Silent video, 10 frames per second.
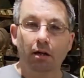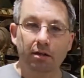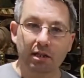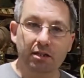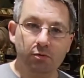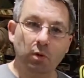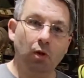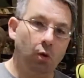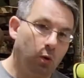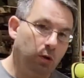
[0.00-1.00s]
these will
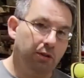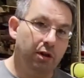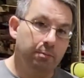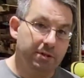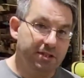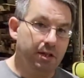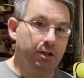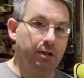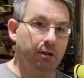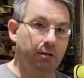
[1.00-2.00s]
hold their
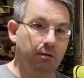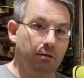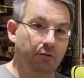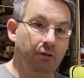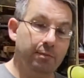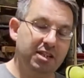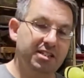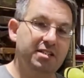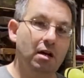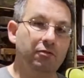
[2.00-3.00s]
position for up to
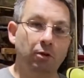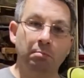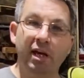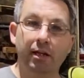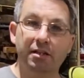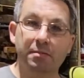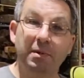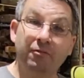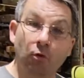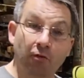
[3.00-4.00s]
several minutes
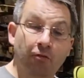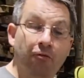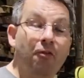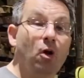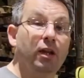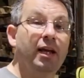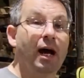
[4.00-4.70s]
before falling